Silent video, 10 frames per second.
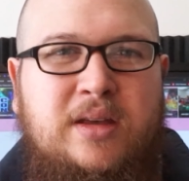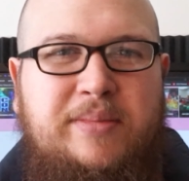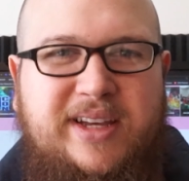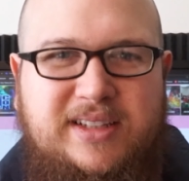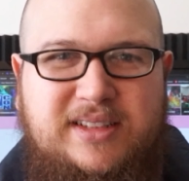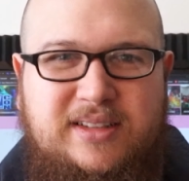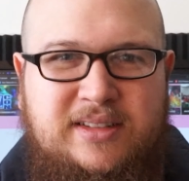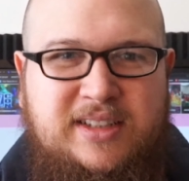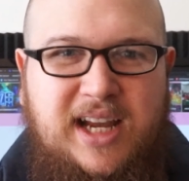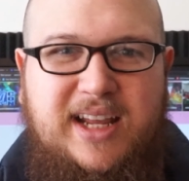Because
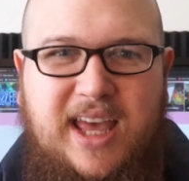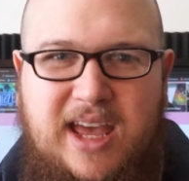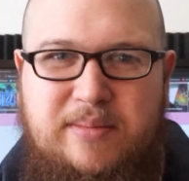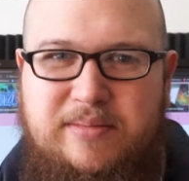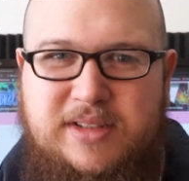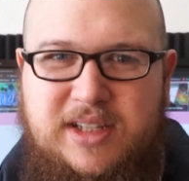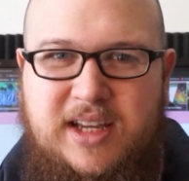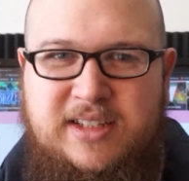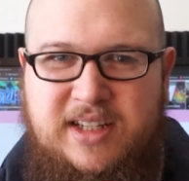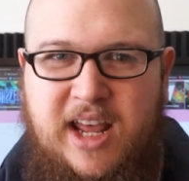designing games
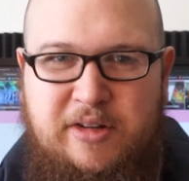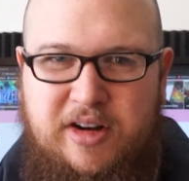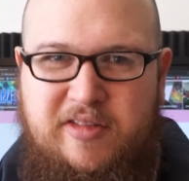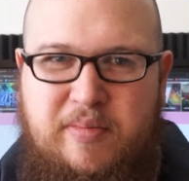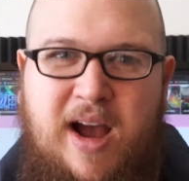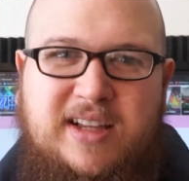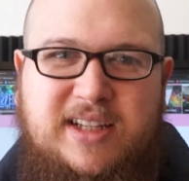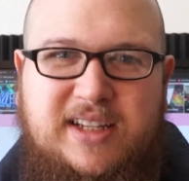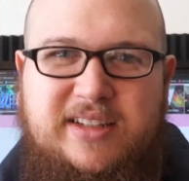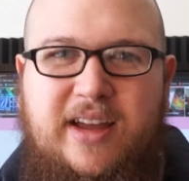is an iterative
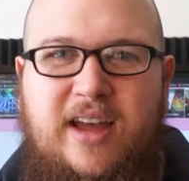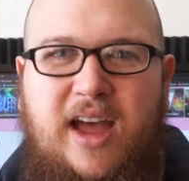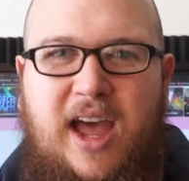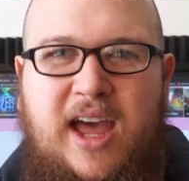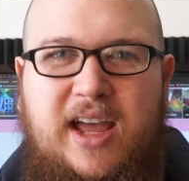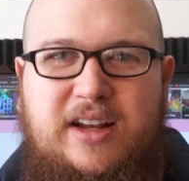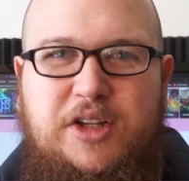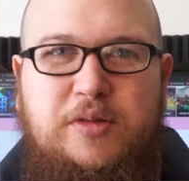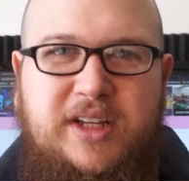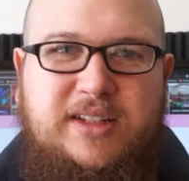process, and
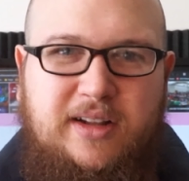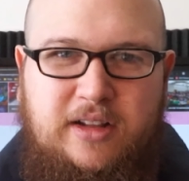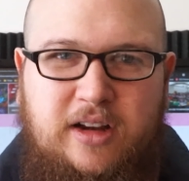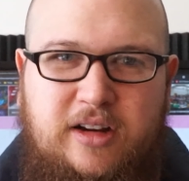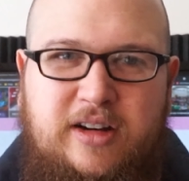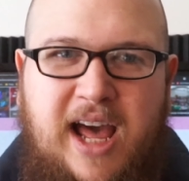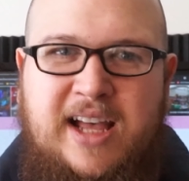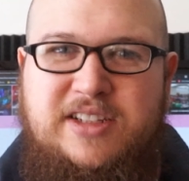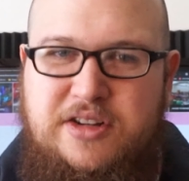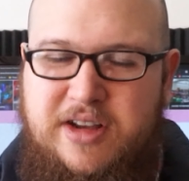you need to learn
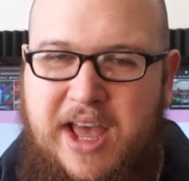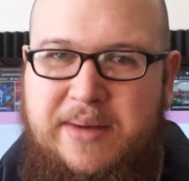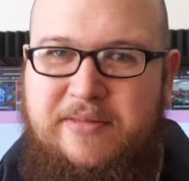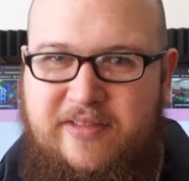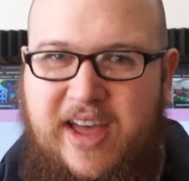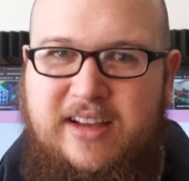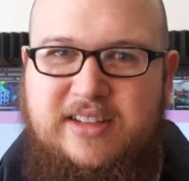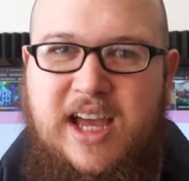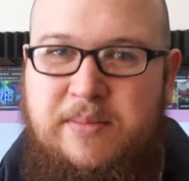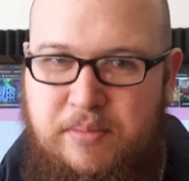as your game
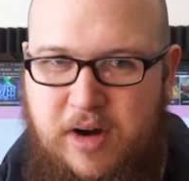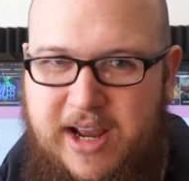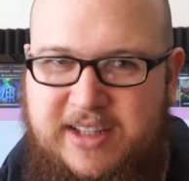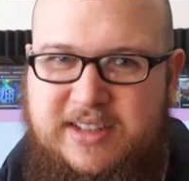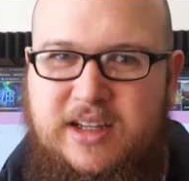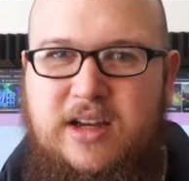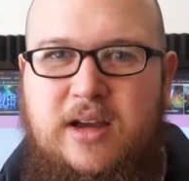fails and breaks.